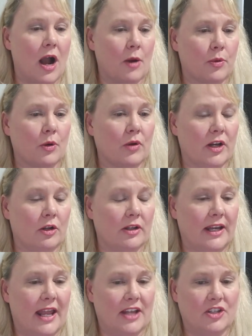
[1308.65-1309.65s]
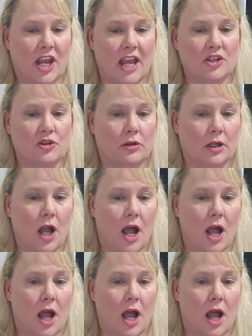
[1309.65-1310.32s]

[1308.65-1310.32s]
our parental and educational and